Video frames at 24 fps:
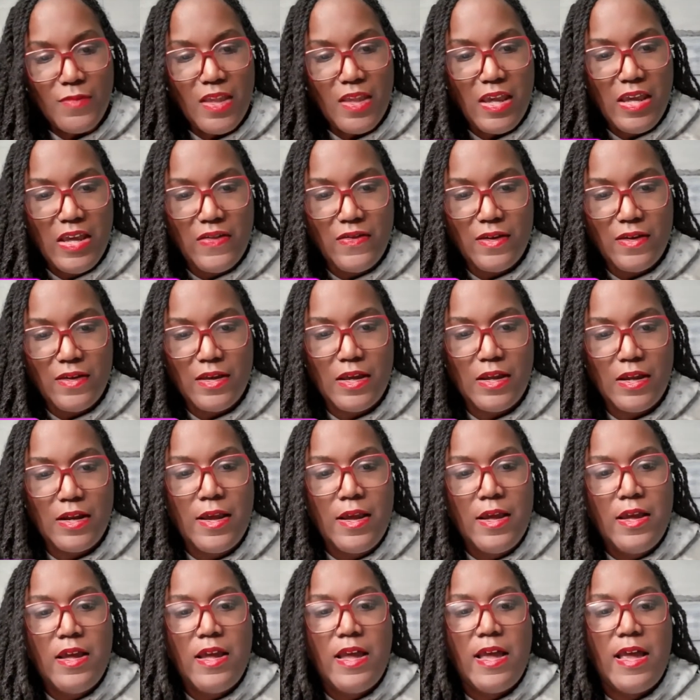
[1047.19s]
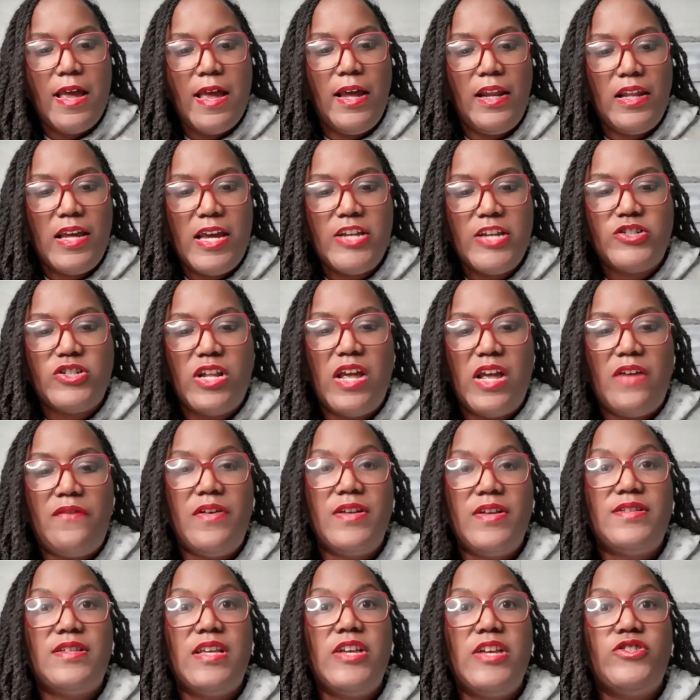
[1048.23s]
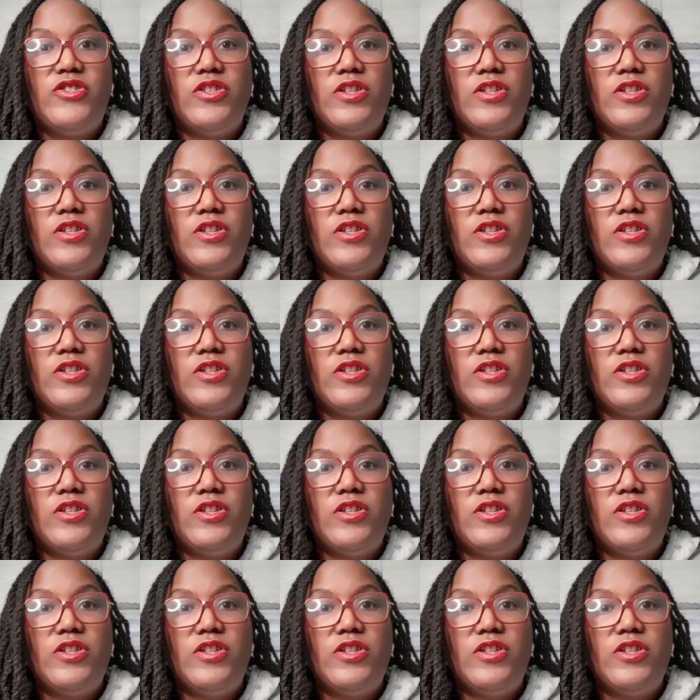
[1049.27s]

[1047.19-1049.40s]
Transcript: And then LH and FSH,